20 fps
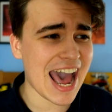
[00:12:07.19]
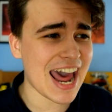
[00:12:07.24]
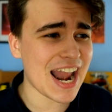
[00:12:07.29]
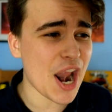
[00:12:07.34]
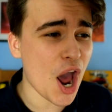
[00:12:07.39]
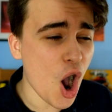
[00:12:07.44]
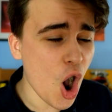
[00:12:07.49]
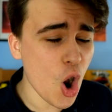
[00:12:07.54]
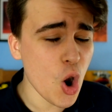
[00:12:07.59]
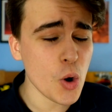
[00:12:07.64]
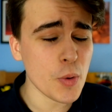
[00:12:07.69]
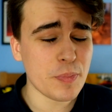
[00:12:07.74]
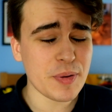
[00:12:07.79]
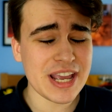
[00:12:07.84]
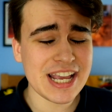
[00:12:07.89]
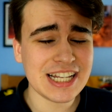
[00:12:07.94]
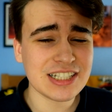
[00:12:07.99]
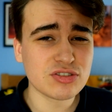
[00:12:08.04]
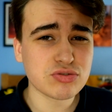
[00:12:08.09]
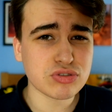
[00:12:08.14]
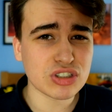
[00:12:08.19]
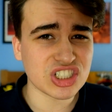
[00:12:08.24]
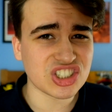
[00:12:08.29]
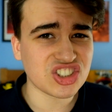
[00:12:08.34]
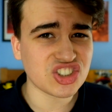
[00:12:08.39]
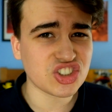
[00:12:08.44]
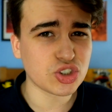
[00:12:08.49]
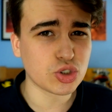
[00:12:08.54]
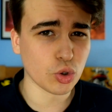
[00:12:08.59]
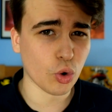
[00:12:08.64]
and hope is
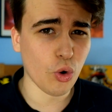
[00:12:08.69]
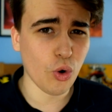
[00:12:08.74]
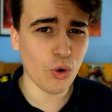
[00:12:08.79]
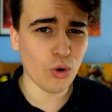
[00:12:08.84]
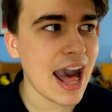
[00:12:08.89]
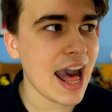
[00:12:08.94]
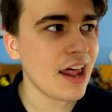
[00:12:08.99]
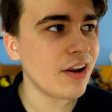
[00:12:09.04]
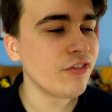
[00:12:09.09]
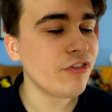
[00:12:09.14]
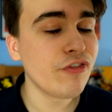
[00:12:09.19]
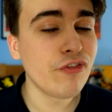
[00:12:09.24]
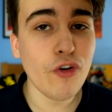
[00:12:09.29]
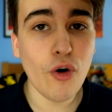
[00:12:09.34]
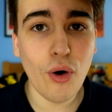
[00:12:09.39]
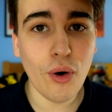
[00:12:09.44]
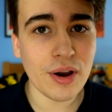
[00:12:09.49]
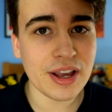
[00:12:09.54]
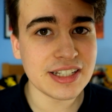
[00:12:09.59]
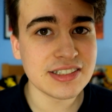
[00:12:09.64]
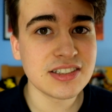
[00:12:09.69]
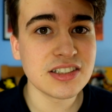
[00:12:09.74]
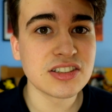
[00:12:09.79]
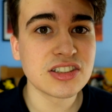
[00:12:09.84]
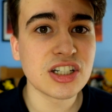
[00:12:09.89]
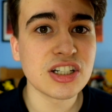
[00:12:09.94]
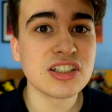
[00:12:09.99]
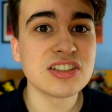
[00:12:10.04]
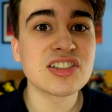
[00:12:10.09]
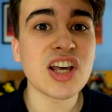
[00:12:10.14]
restored. And Thor is as
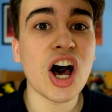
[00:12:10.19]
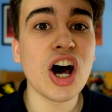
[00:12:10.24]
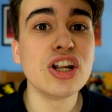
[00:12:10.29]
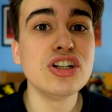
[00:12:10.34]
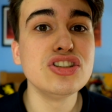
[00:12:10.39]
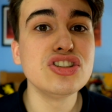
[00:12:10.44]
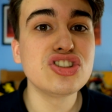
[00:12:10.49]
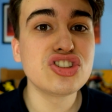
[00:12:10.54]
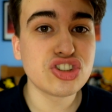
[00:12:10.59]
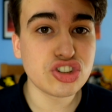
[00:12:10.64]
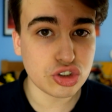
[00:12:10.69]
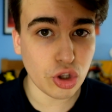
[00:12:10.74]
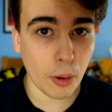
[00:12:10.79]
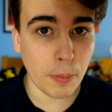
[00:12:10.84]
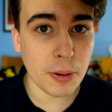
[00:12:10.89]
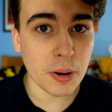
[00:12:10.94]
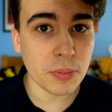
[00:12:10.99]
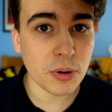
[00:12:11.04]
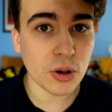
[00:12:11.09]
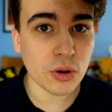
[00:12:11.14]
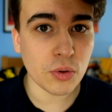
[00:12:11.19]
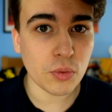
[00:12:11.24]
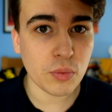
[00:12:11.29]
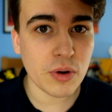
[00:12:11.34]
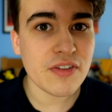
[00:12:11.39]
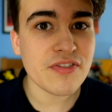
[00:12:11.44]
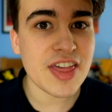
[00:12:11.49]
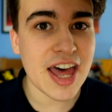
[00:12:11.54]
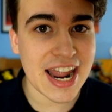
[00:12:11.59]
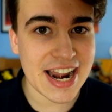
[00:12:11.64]
good as unstoppable
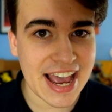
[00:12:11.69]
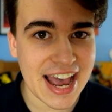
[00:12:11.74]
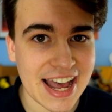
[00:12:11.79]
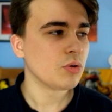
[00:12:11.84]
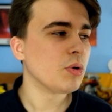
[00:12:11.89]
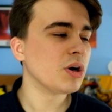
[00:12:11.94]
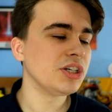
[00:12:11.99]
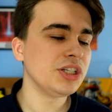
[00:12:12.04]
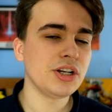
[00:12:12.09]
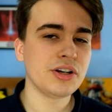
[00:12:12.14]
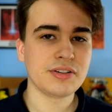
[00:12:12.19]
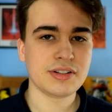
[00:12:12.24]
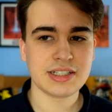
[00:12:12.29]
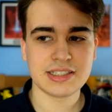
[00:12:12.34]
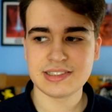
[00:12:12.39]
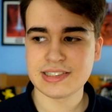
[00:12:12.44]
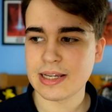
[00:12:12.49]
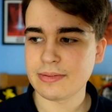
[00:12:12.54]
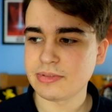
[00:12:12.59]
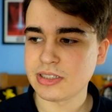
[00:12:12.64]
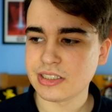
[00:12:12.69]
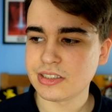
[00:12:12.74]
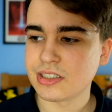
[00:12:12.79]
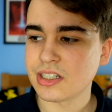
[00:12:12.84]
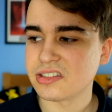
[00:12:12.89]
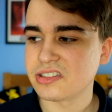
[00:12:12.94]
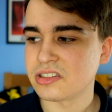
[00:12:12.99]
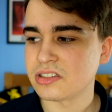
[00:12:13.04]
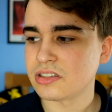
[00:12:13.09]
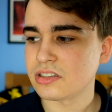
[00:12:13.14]
with that axe. Well, you know, except it
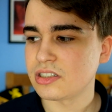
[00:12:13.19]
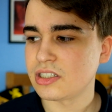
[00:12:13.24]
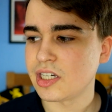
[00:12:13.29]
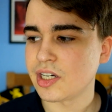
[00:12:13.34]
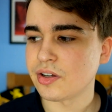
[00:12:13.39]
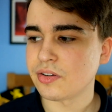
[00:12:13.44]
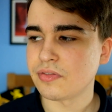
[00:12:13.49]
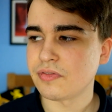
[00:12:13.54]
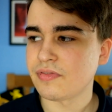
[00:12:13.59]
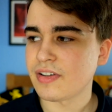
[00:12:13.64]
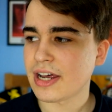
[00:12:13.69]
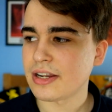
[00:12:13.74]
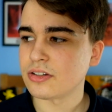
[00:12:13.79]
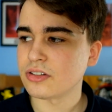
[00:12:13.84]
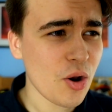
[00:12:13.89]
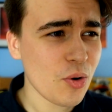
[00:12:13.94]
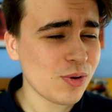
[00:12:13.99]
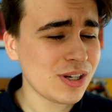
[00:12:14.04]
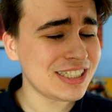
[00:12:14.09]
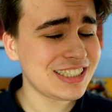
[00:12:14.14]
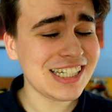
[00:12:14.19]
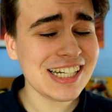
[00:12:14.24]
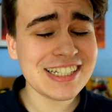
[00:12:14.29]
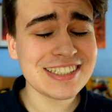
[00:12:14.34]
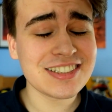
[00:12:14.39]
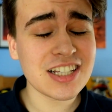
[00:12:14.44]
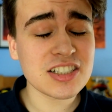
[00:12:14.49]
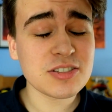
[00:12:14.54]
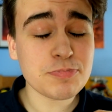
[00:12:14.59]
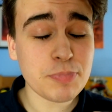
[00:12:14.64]
doesn't kill Thanos. Which leads us